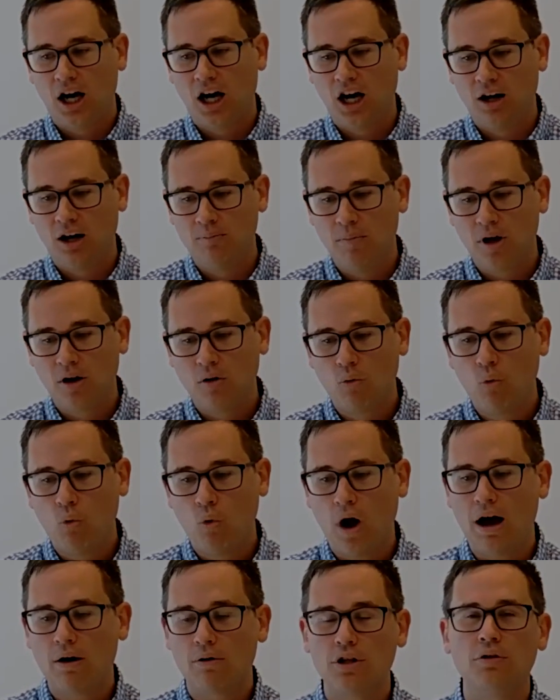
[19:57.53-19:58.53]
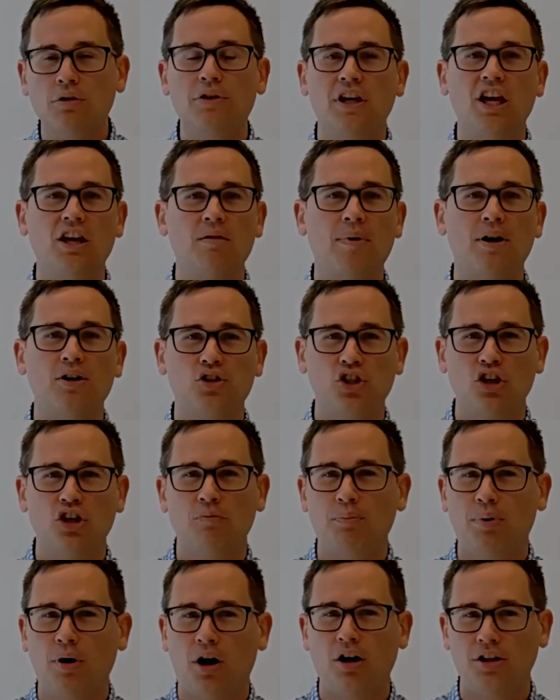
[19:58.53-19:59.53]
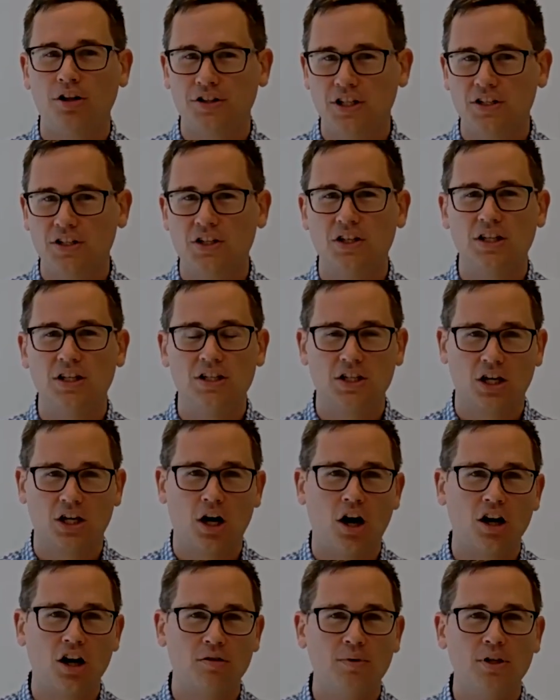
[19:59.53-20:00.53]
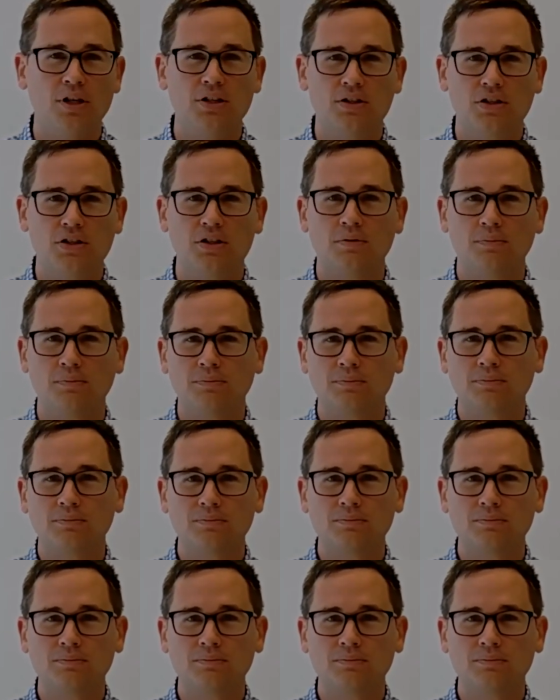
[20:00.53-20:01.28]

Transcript: How are you thinking about geopolitics in these economies?